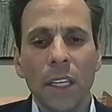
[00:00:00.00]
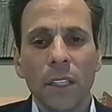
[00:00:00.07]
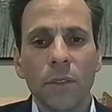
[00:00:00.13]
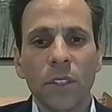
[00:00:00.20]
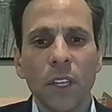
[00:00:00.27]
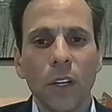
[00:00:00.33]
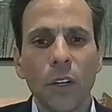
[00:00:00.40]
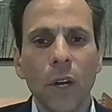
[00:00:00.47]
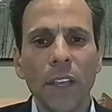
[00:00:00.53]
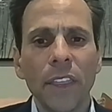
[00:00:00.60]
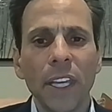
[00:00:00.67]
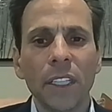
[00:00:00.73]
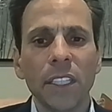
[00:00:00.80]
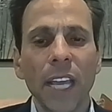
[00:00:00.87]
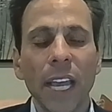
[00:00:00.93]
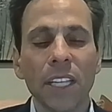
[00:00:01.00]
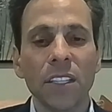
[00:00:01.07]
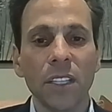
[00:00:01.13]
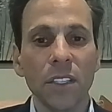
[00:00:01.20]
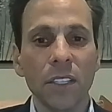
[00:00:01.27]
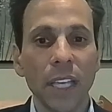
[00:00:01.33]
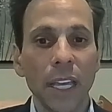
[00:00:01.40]
So I think
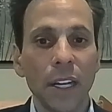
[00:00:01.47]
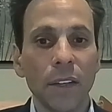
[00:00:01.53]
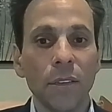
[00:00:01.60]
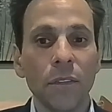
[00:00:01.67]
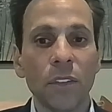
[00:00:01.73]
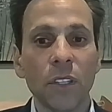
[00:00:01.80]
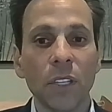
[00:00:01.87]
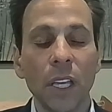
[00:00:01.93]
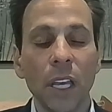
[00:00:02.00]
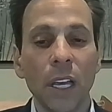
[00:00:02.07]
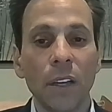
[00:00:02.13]
tax incentives